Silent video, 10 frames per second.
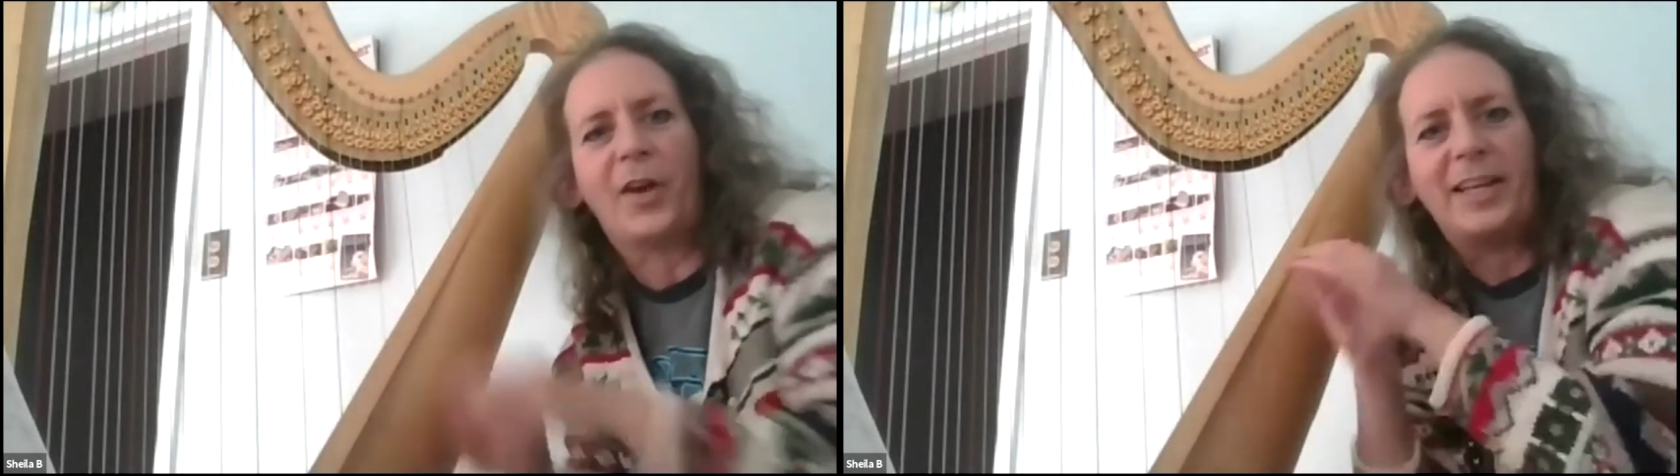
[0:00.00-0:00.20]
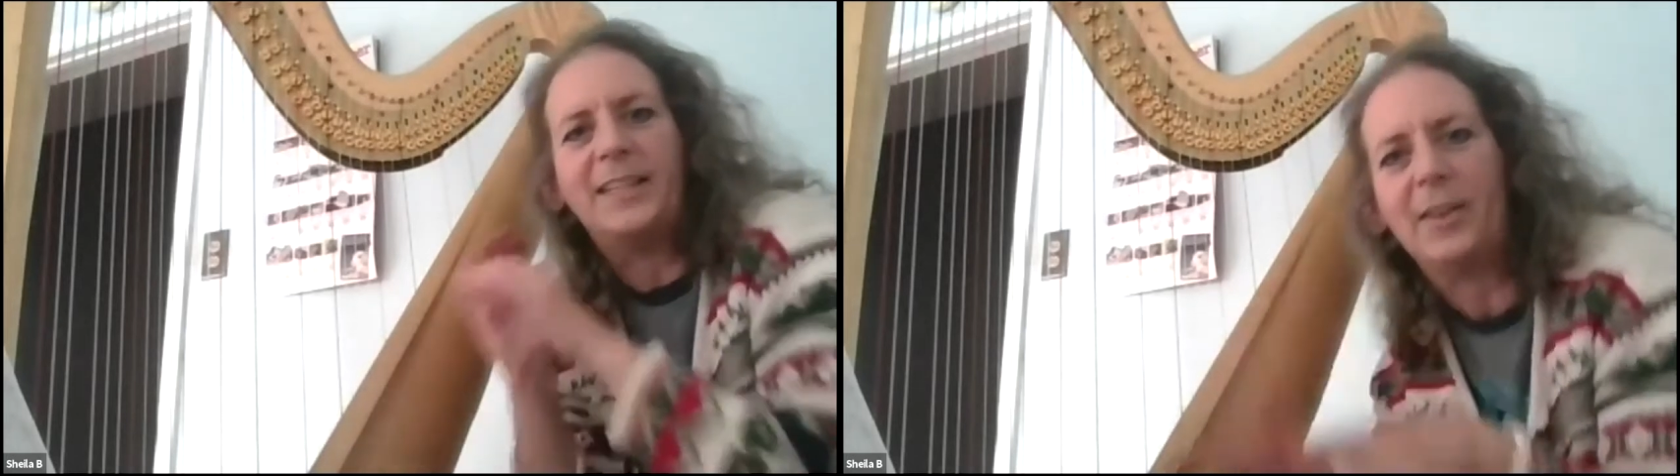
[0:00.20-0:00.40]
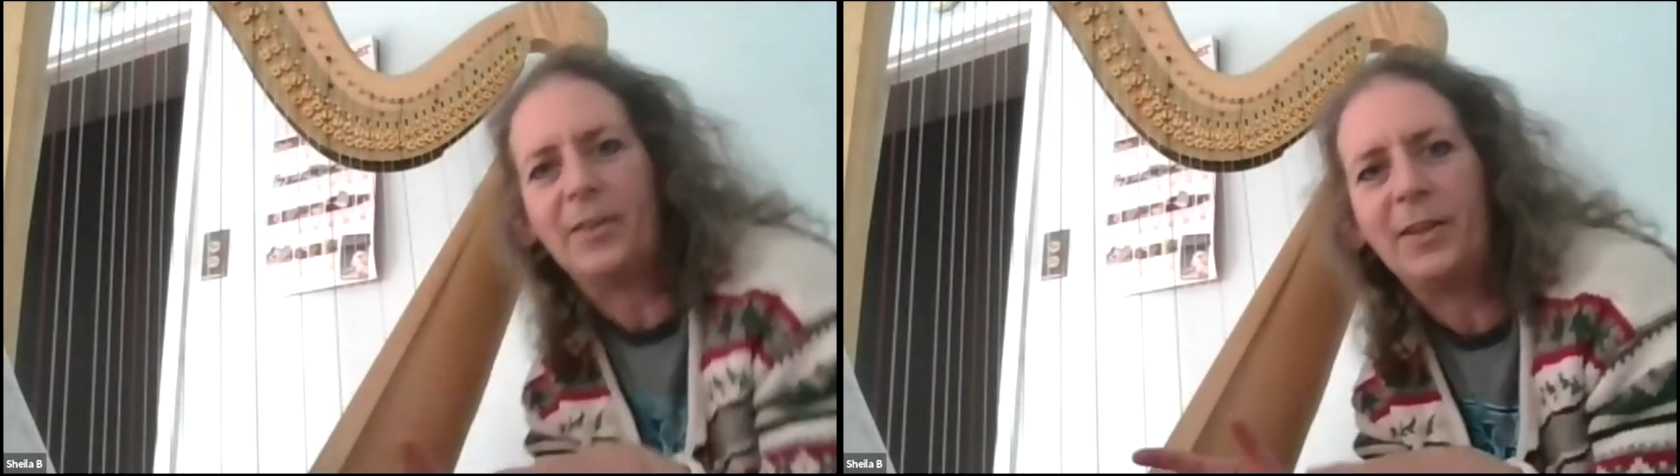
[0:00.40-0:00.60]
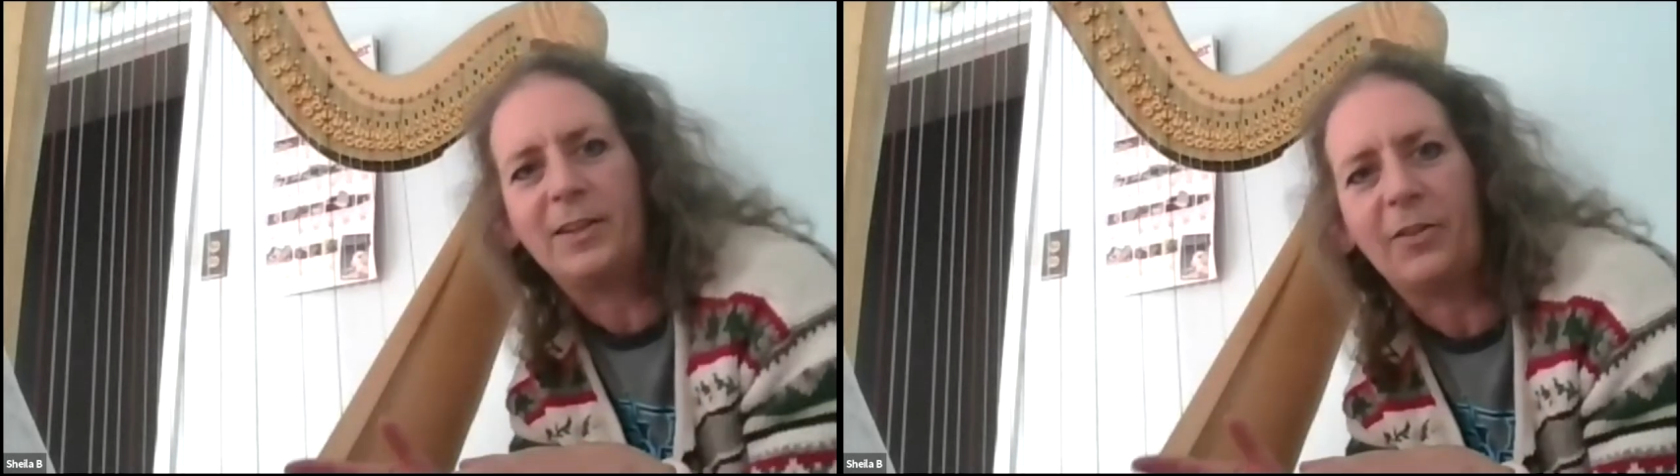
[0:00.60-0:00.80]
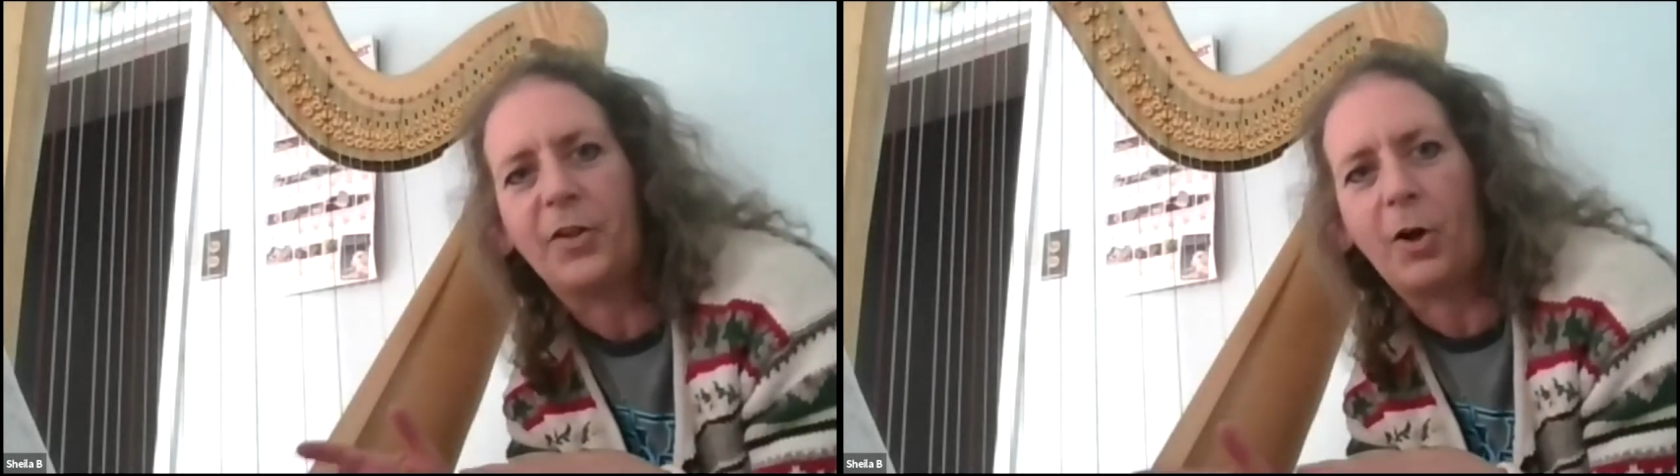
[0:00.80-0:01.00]
could get
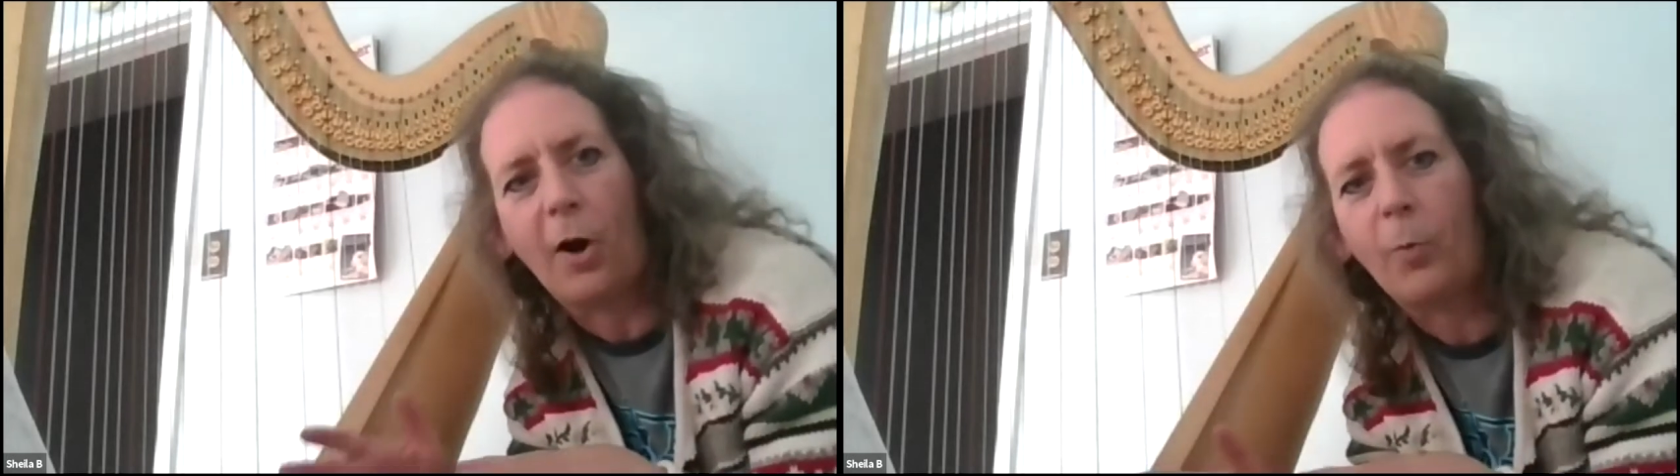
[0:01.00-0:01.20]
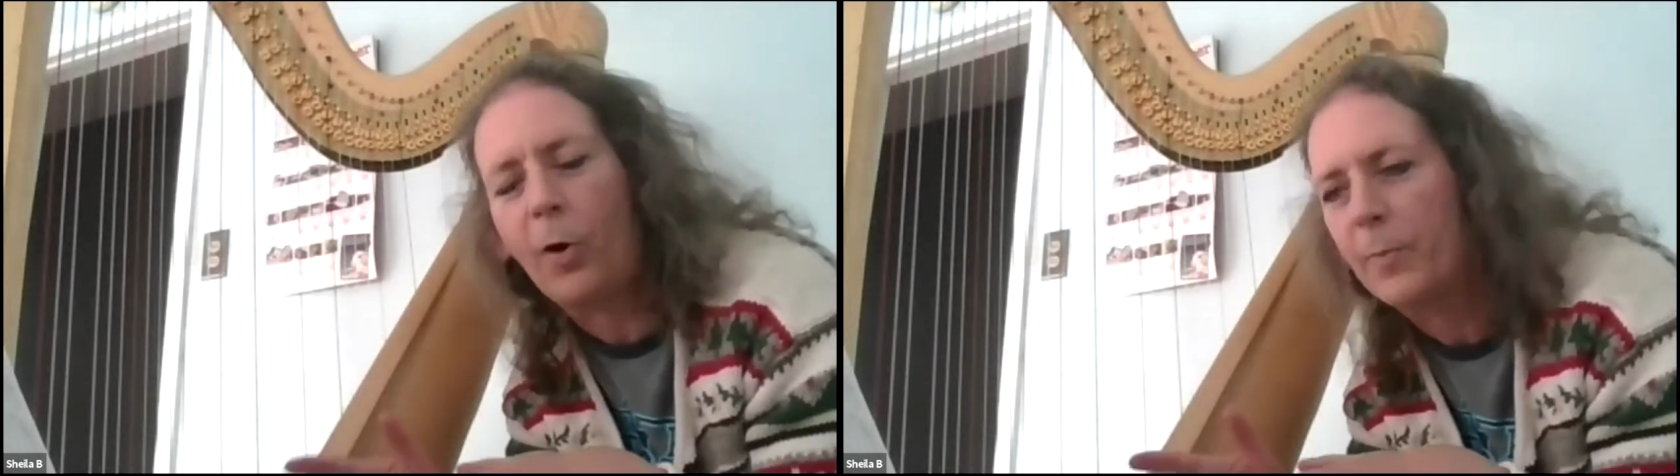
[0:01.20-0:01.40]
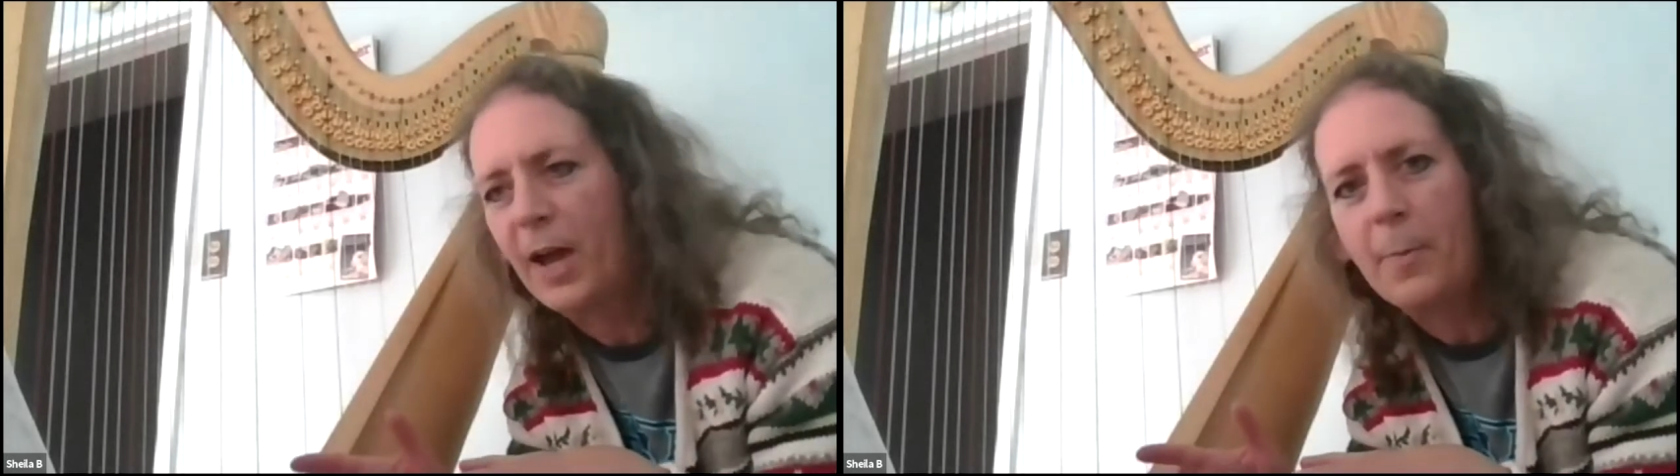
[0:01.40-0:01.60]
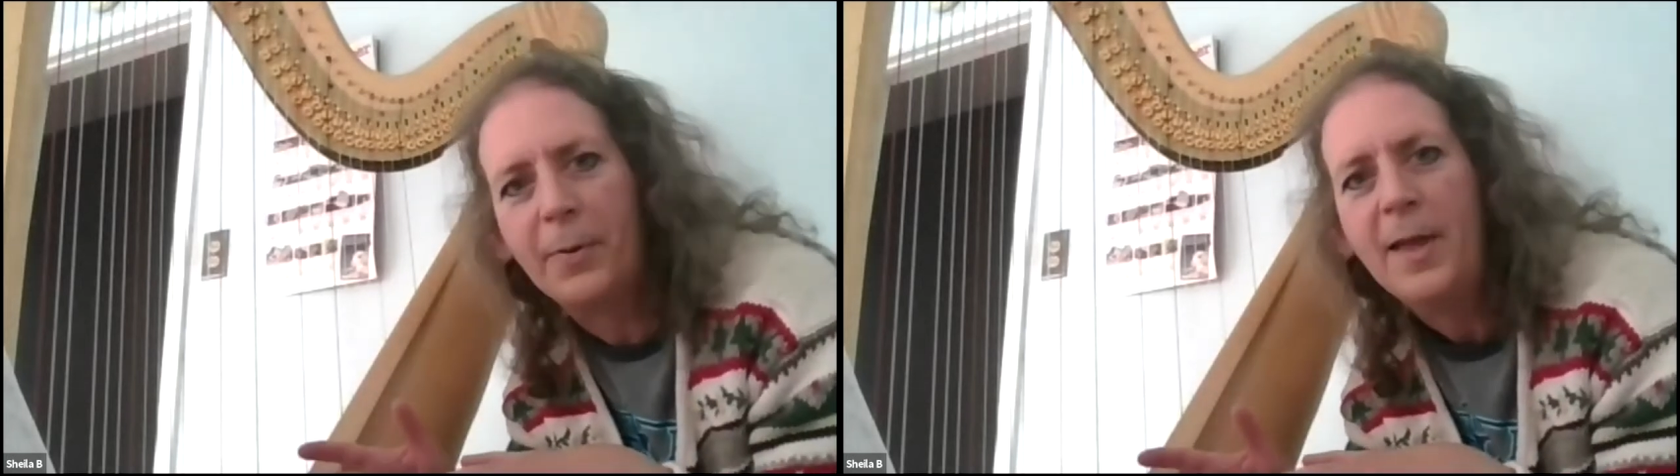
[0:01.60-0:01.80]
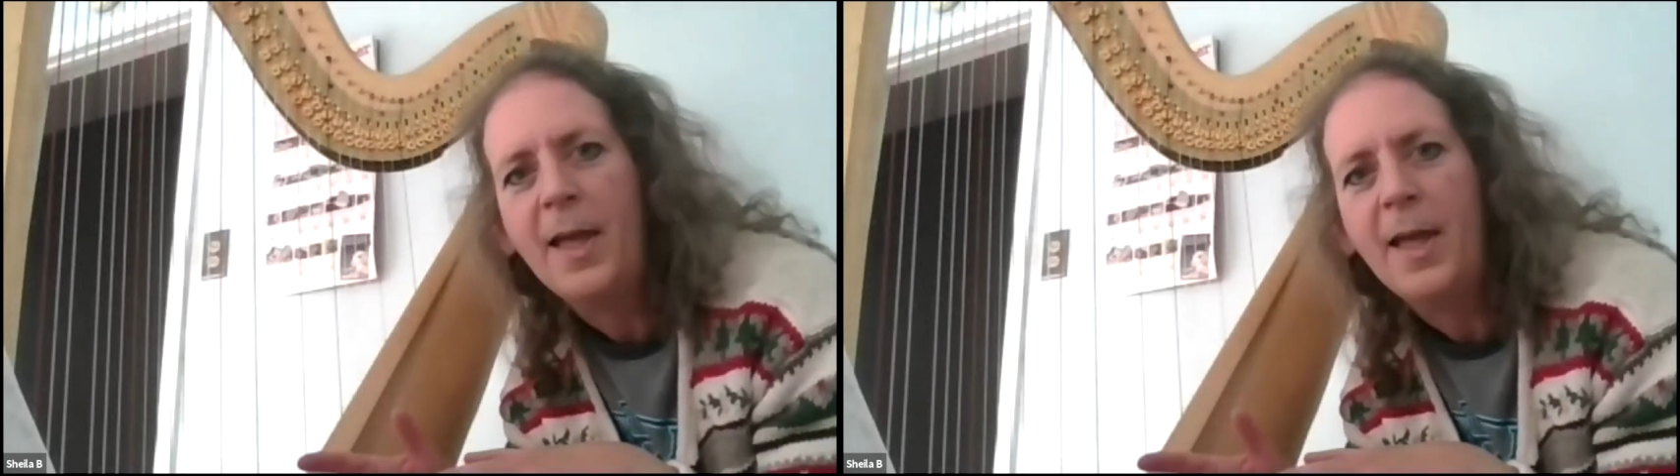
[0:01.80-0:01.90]
the car warmed up.